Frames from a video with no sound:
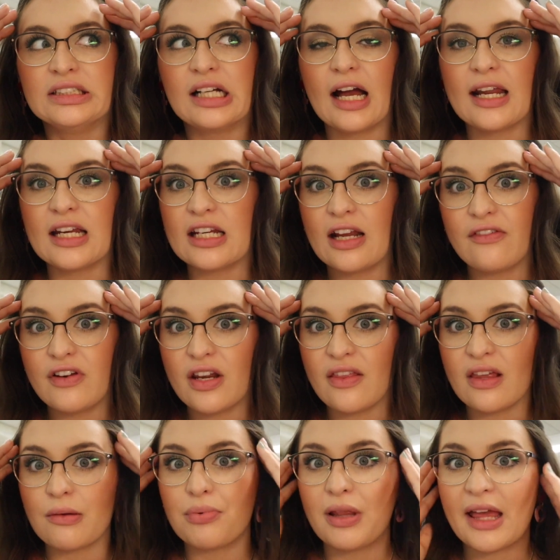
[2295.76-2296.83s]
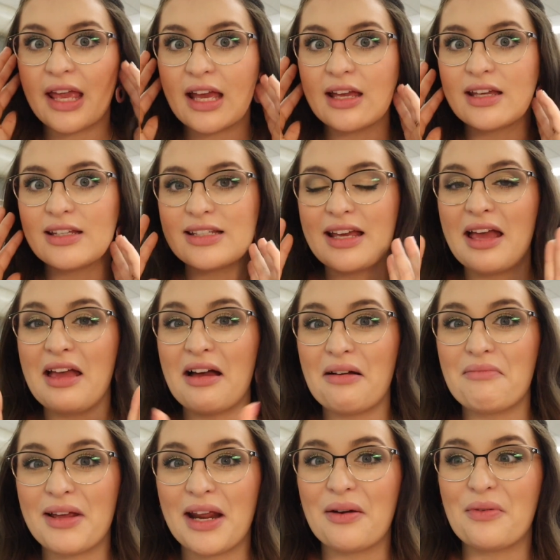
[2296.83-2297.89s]
I didn't have anything planned,
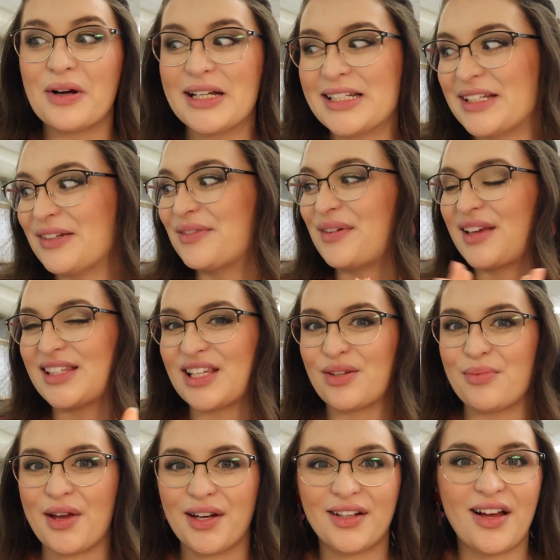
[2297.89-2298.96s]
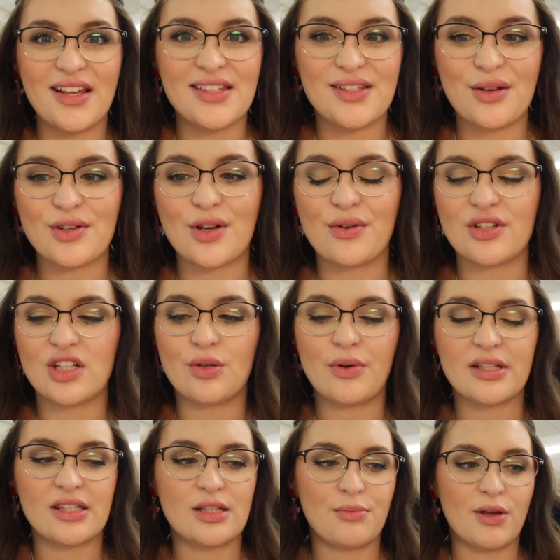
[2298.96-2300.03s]
but I want to message me on Class Dojo, and she
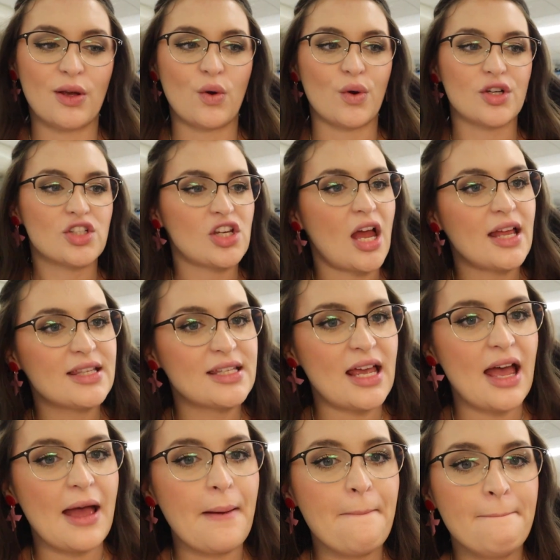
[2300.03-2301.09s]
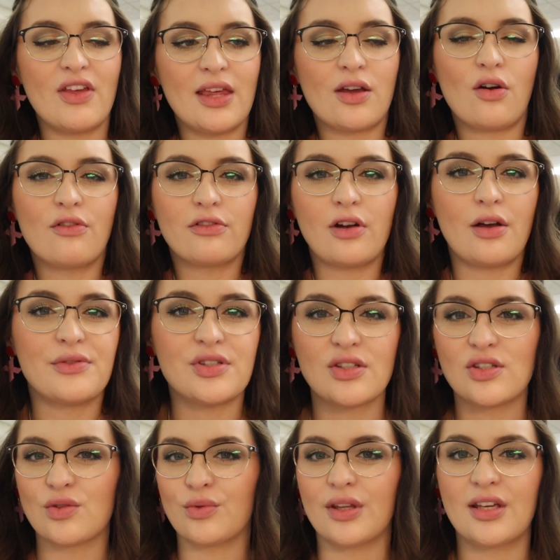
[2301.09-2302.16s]
wants to bring horchata. I feel like overall it was
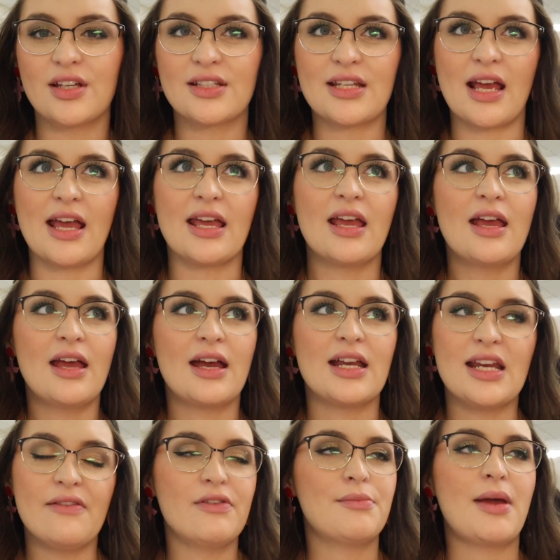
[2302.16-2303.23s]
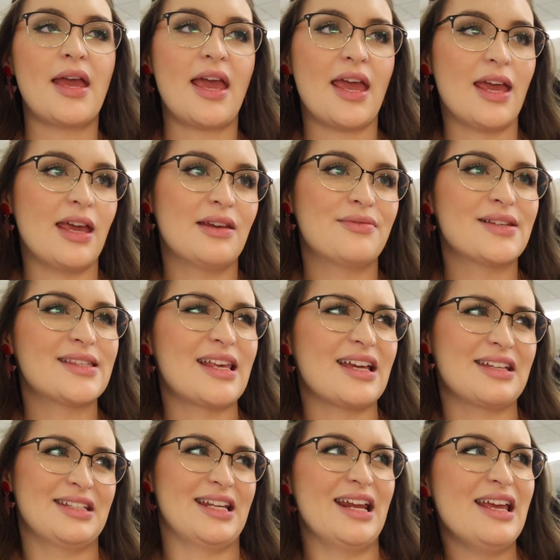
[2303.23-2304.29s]
just a really good day, and even my aide was
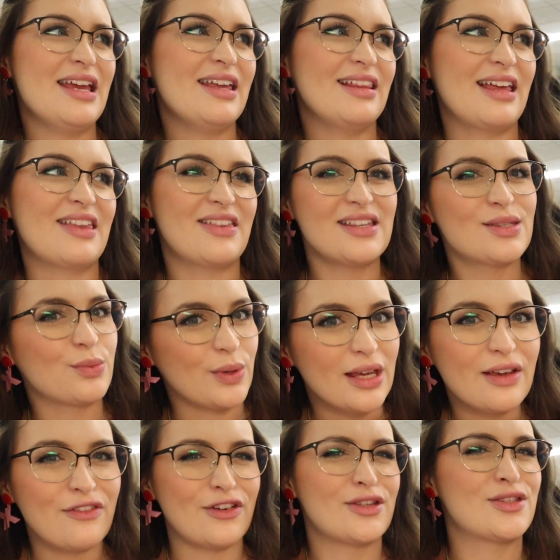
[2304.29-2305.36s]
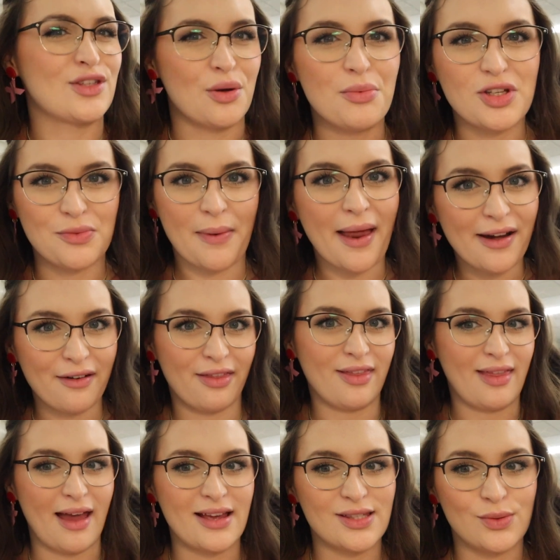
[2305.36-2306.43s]
like, today, like this week feels so much better than
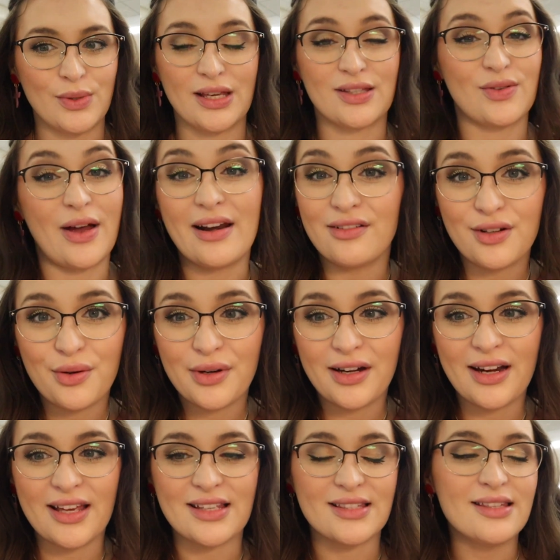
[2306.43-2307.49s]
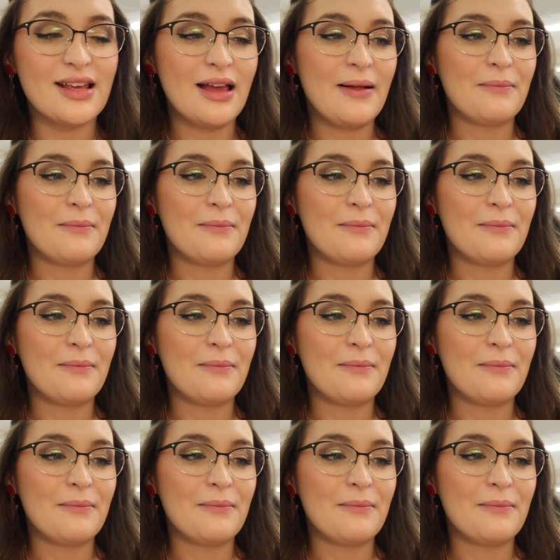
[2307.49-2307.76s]
last week, so I don't know what it is.